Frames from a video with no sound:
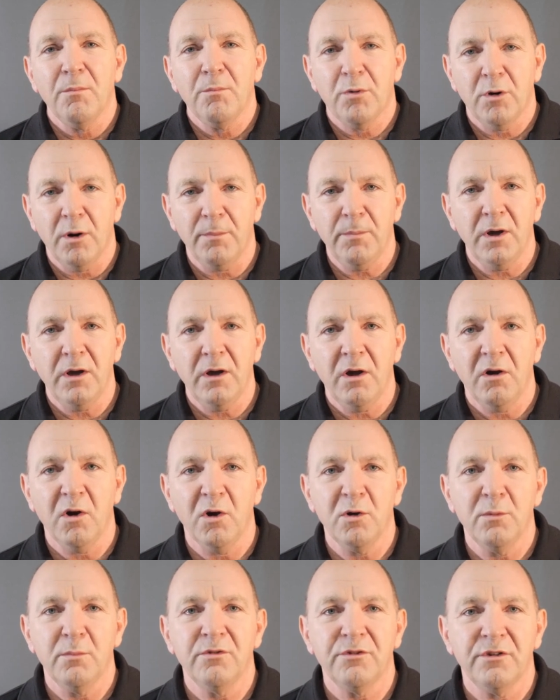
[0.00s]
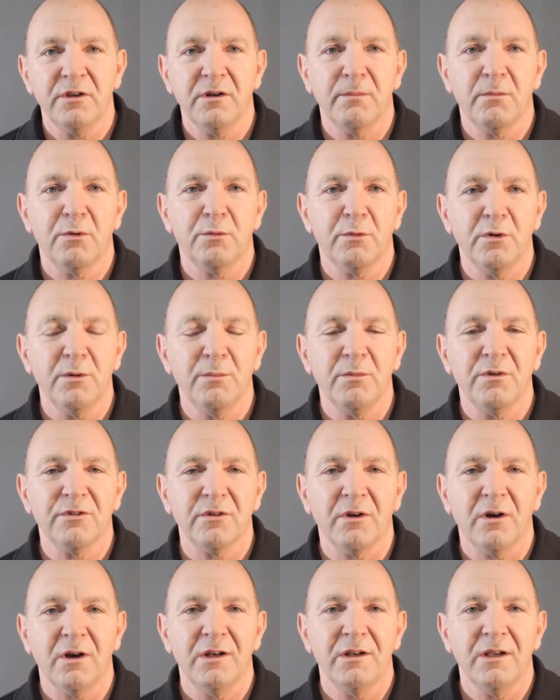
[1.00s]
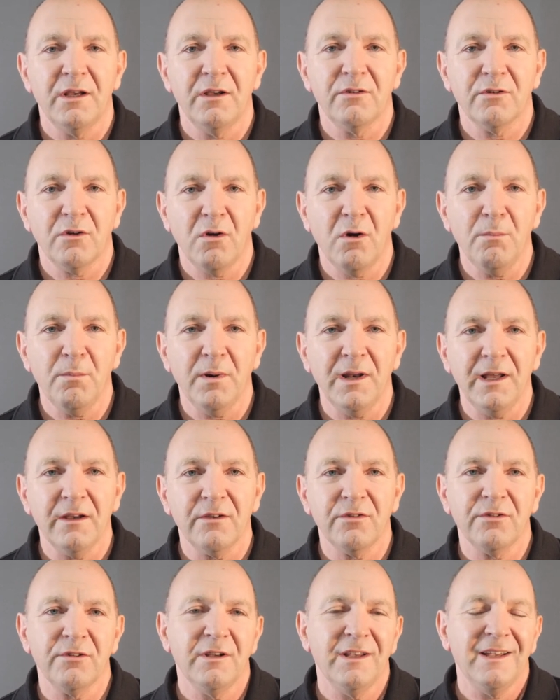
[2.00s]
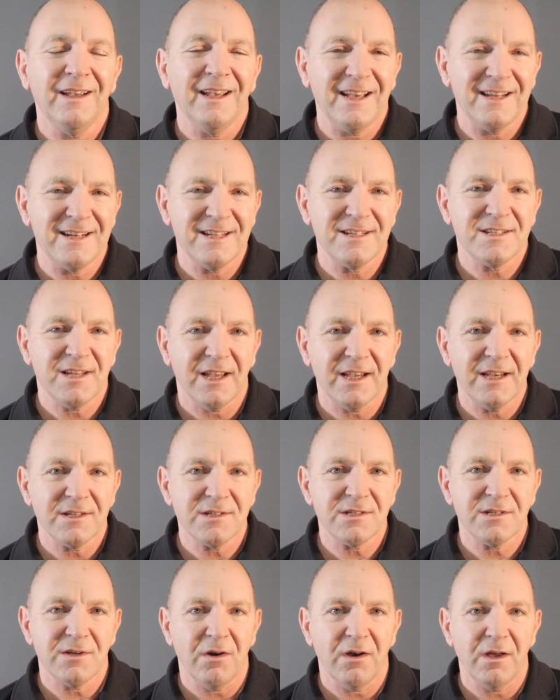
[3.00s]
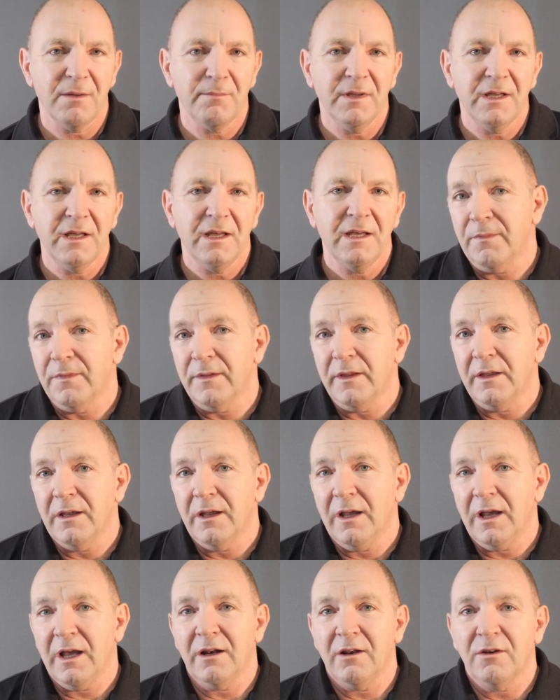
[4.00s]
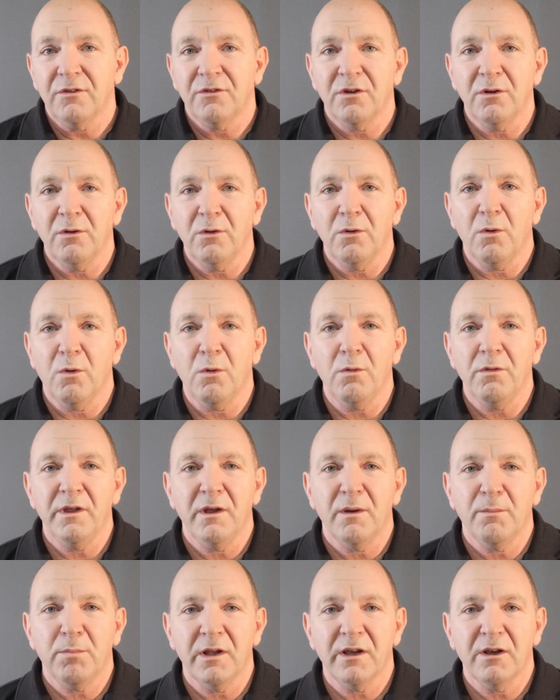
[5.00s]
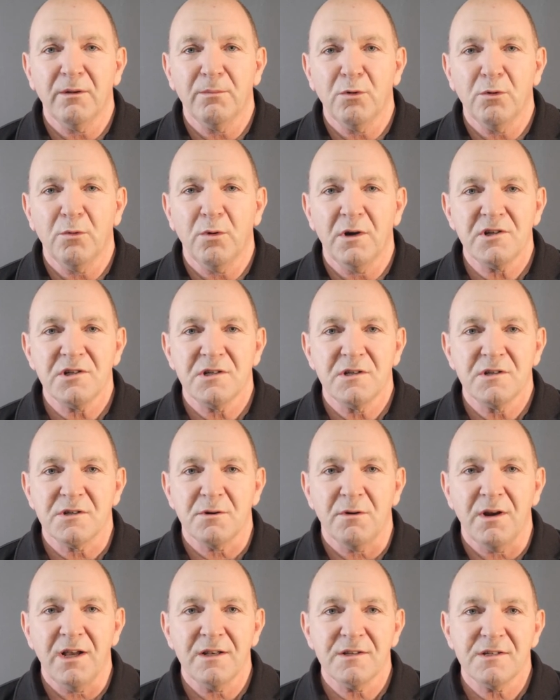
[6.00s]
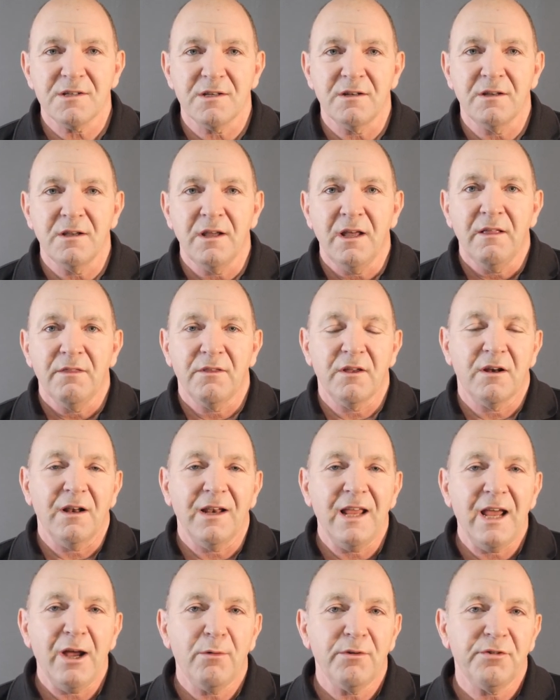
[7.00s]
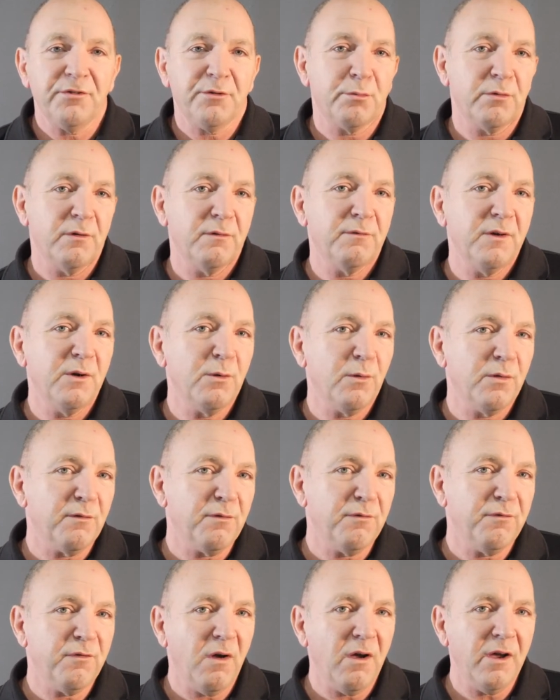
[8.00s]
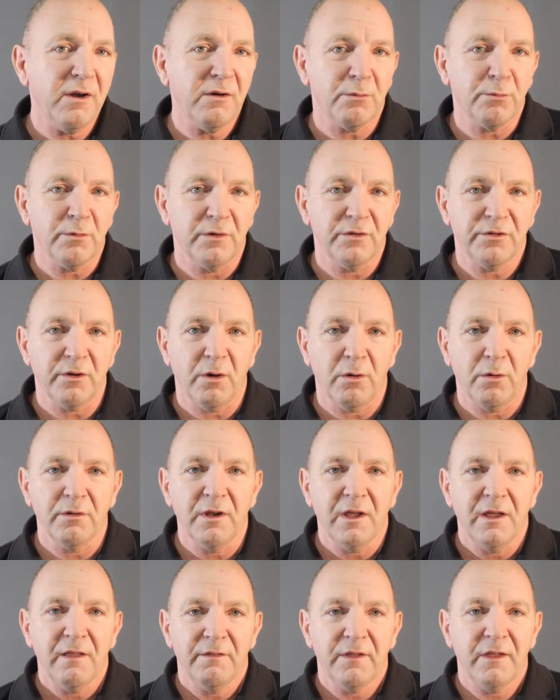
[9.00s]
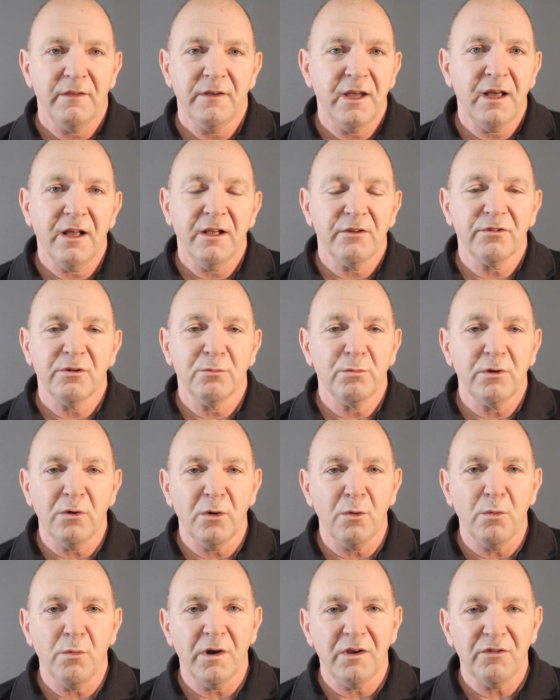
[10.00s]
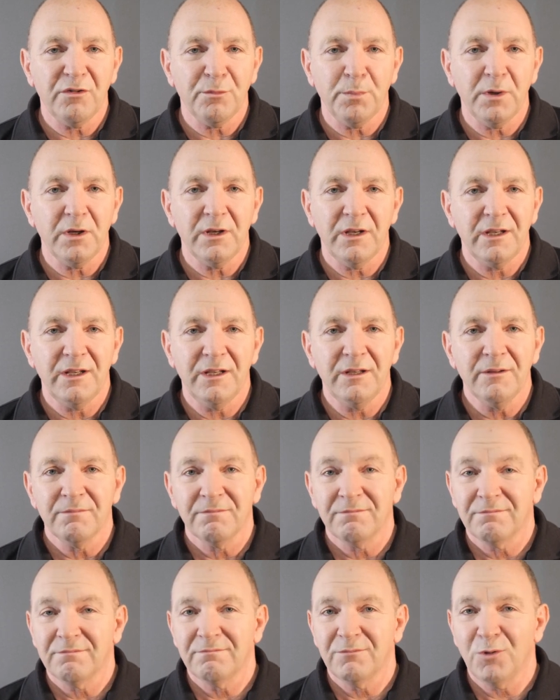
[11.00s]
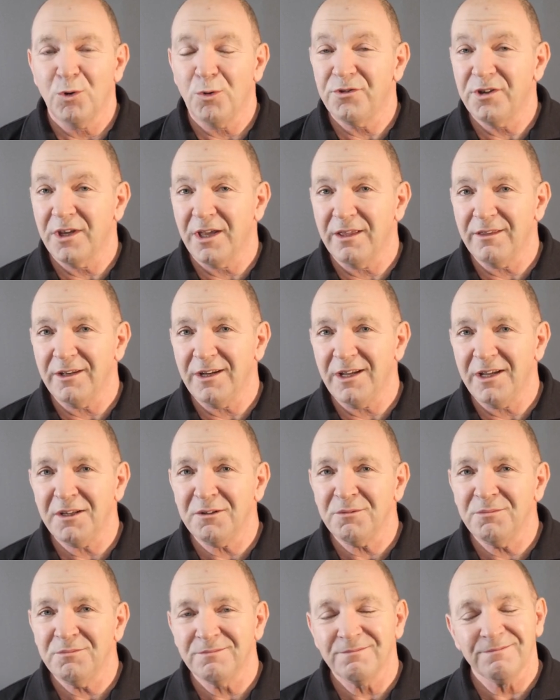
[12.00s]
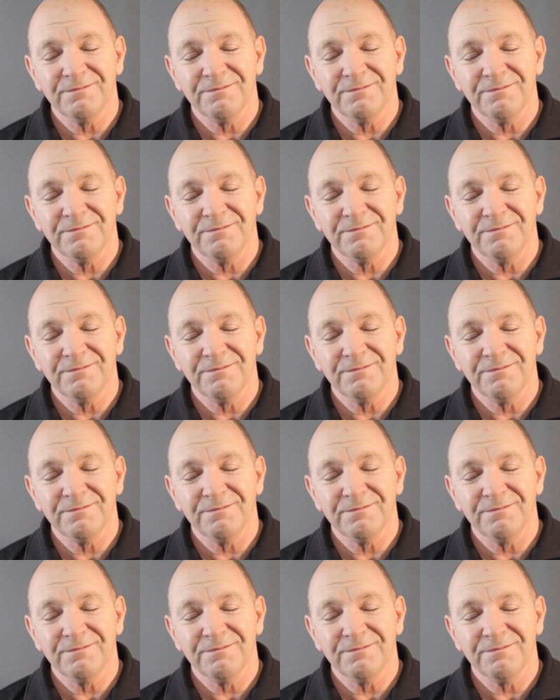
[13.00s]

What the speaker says: Proper home cinema room design is complex and it takes time. And until all the applicable questions are answered that allow us to reveal the final result, then the answer will always be, all together now,